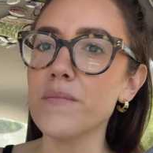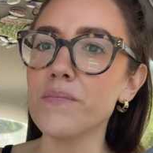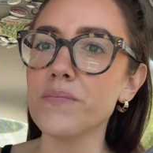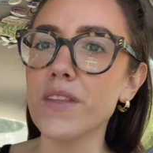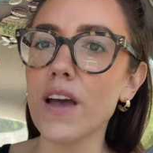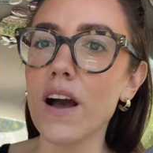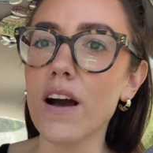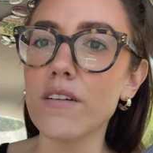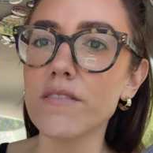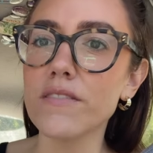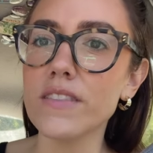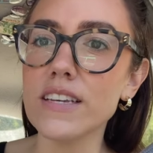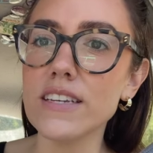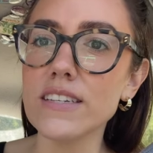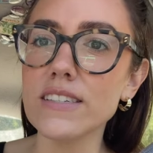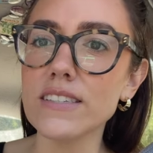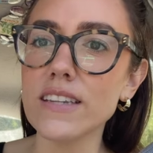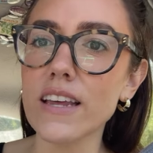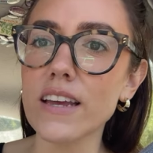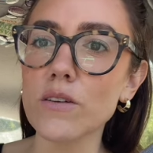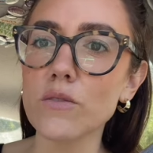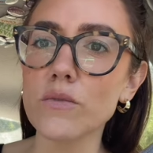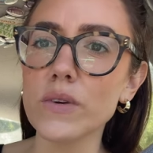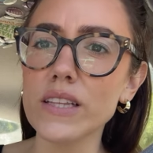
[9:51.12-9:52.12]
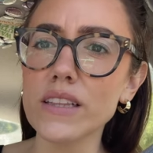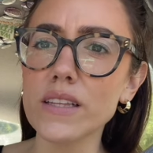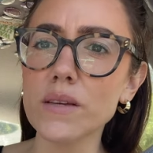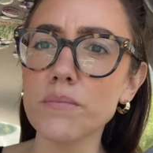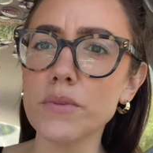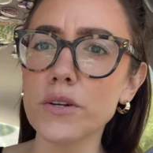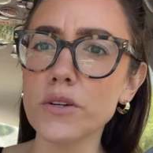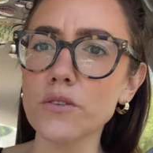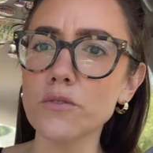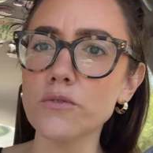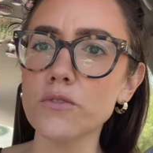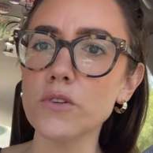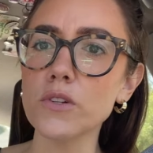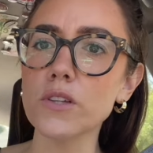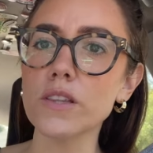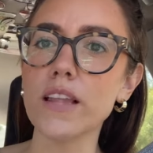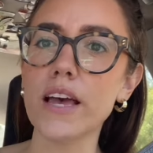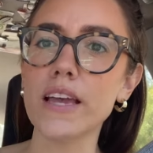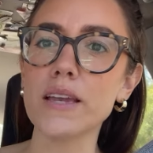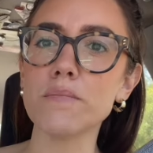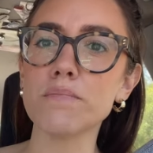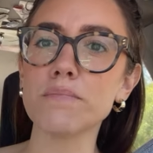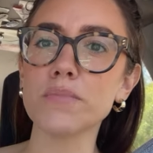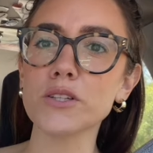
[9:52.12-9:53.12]
of these like really beautiful
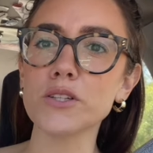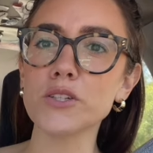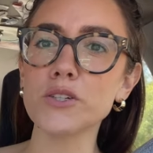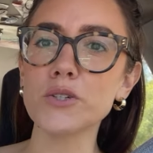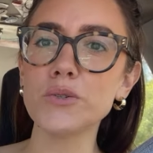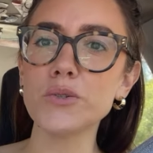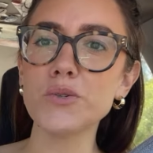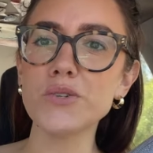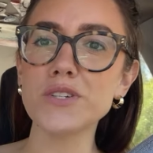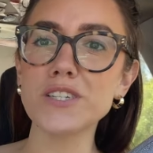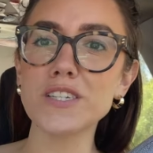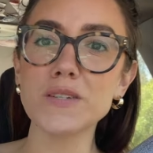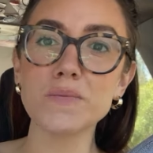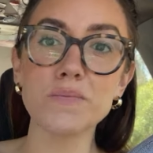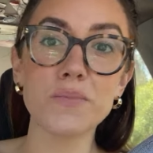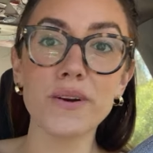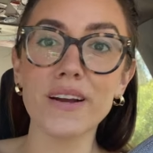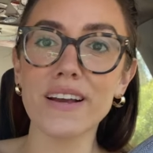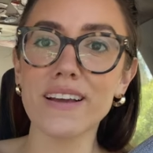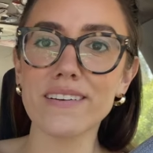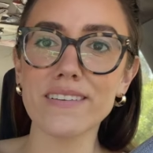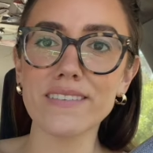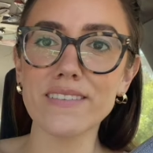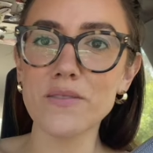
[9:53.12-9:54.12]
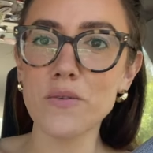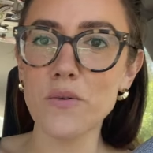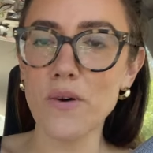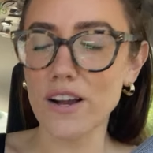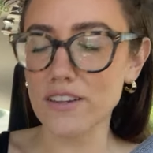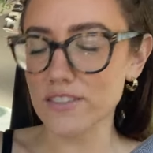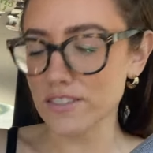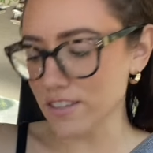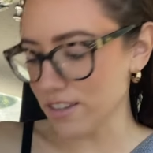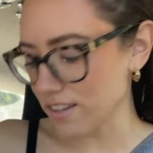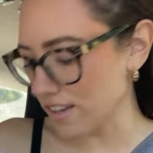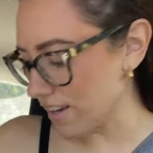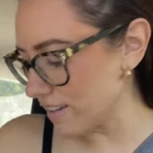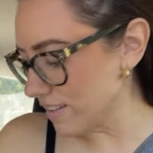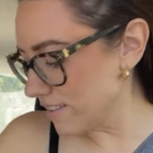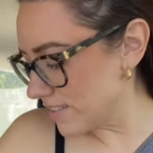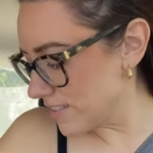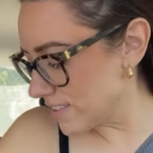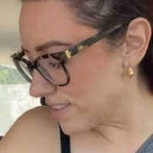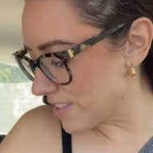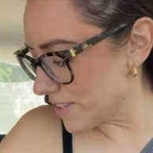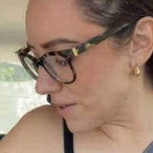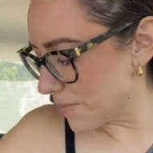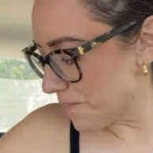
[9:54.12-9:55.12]
light blue spring
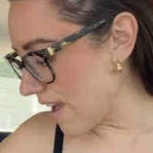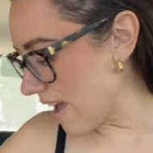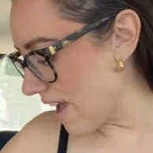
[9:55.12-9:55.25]
washcloths.